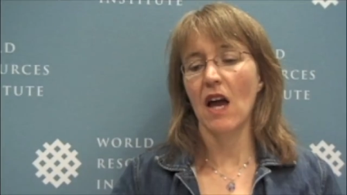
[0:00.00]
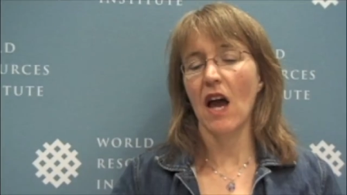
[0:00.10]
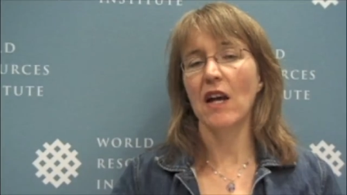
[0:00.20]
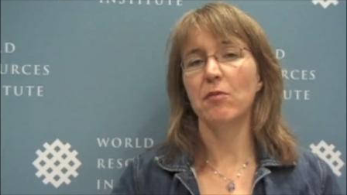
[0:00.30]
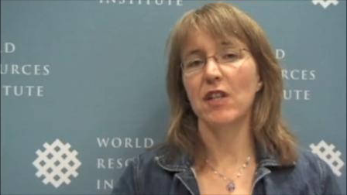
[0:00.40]

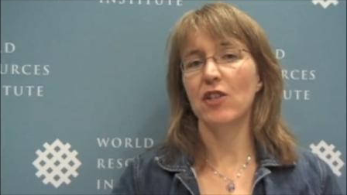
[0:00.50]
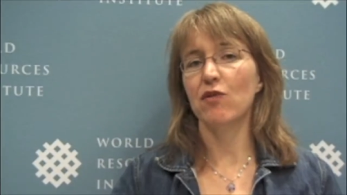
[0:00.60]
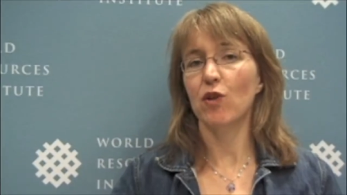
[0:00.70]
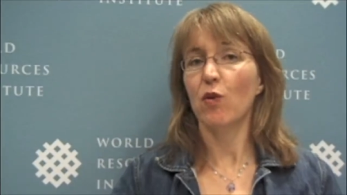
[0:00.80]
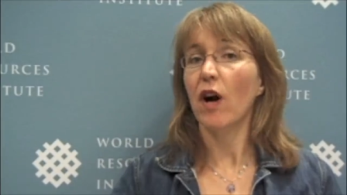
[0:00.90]

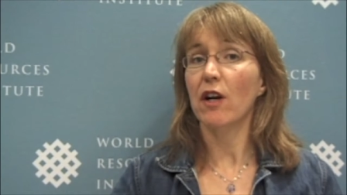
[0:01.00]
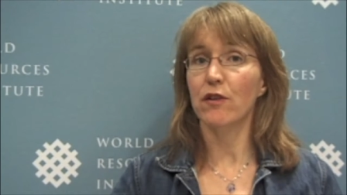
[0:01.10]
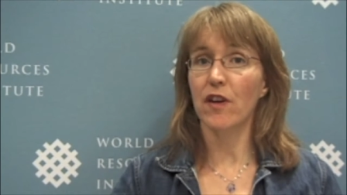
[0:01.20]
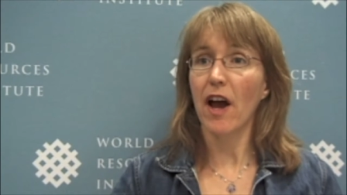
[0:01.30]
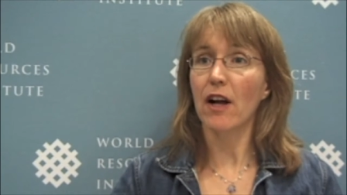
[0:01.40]
Adaptation
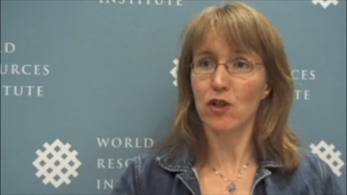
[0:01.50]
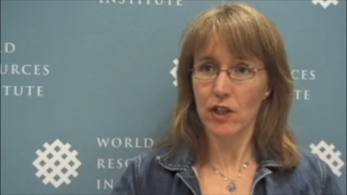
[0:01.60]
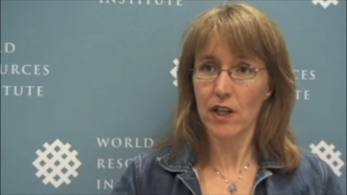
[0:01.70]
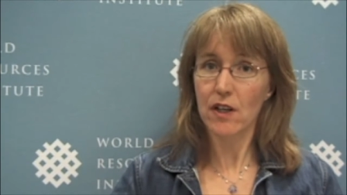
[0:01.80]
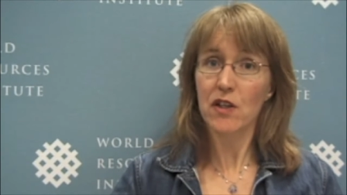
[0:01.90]
requires
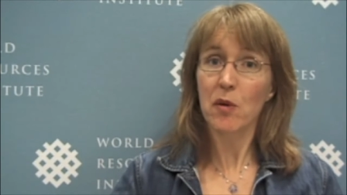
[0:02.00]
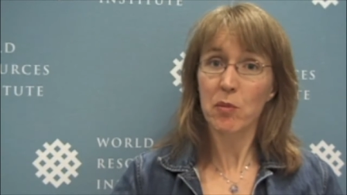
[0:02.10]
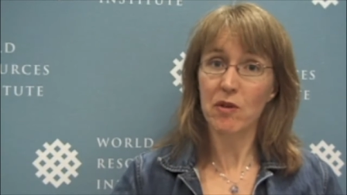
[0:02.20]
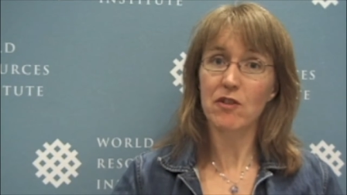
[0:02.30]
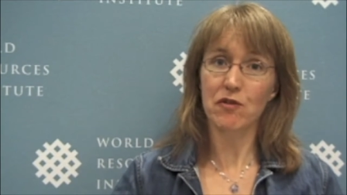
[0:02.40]
action at a
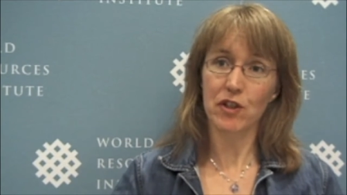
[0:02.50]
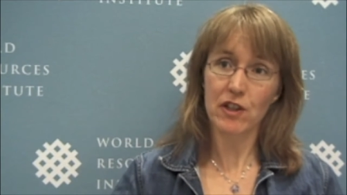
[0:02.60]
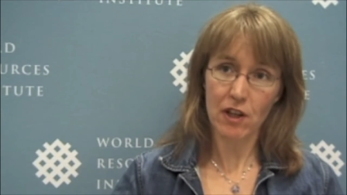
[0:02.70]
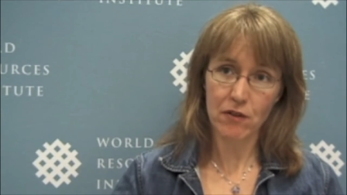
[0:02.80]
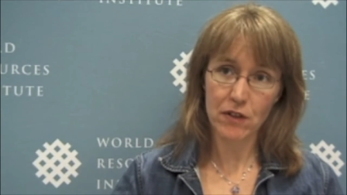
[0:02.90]
number of
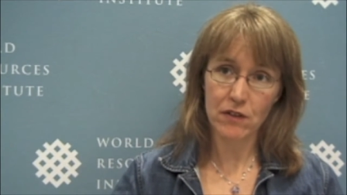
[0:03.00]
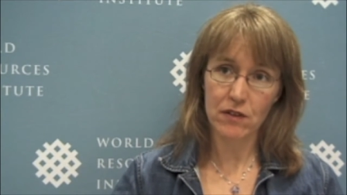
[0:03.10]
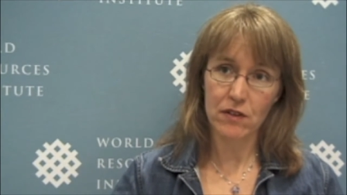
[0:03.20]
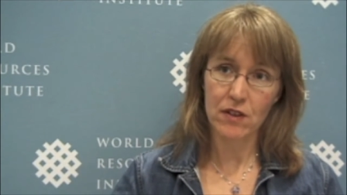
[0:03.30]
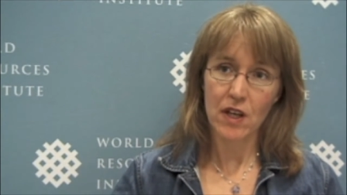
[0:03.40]
different
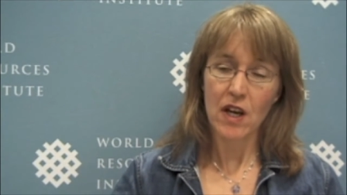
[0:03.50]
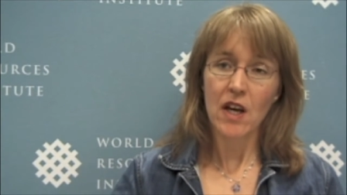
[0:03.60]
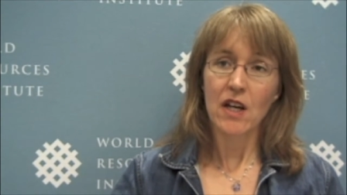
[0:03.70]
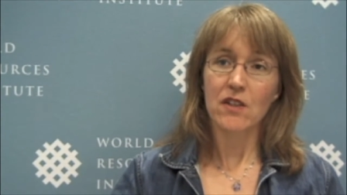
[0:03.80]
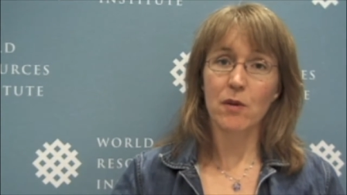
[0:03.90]
levels.
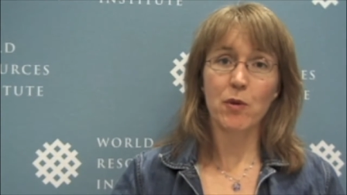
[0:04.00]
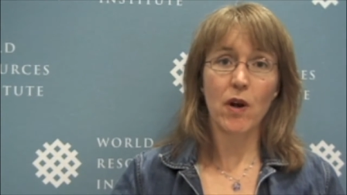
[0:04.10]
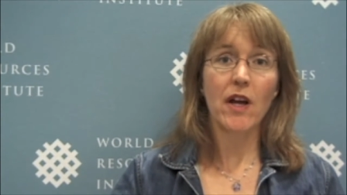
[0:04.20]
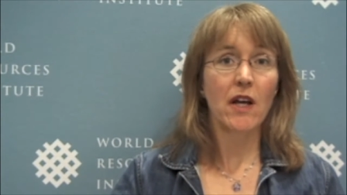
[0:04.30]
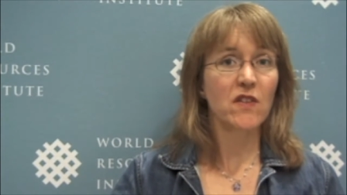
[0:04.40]

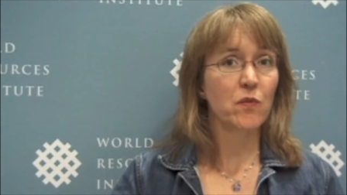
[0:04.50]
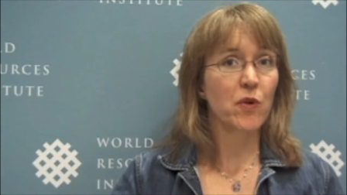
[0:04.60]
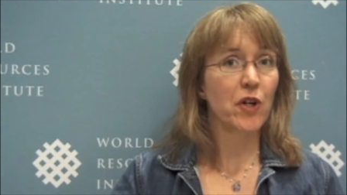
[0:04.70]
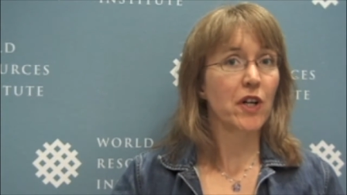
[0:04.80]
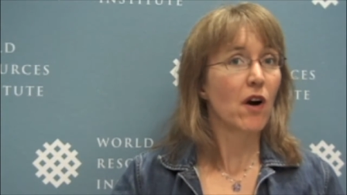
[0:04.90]
WRI has
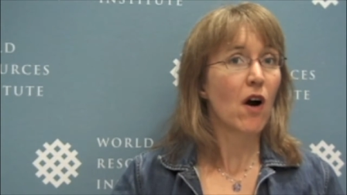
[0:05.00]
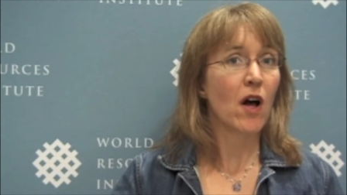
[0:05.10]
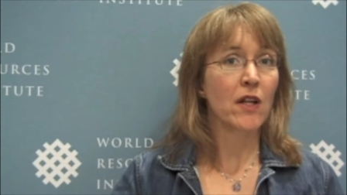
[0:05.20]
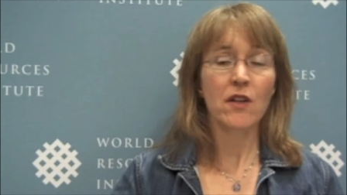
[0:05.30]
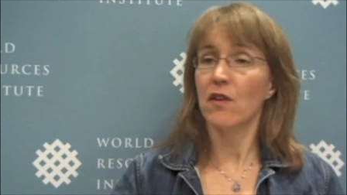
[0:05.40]
work
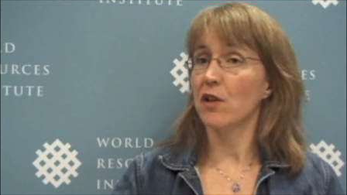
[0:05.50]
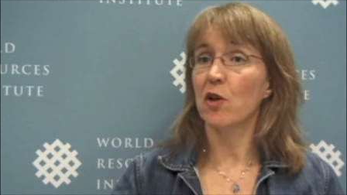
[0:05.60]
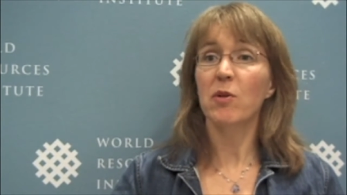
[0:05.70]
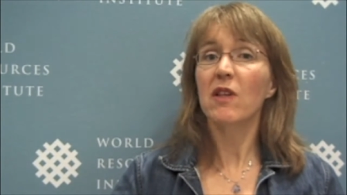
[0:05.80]
on the global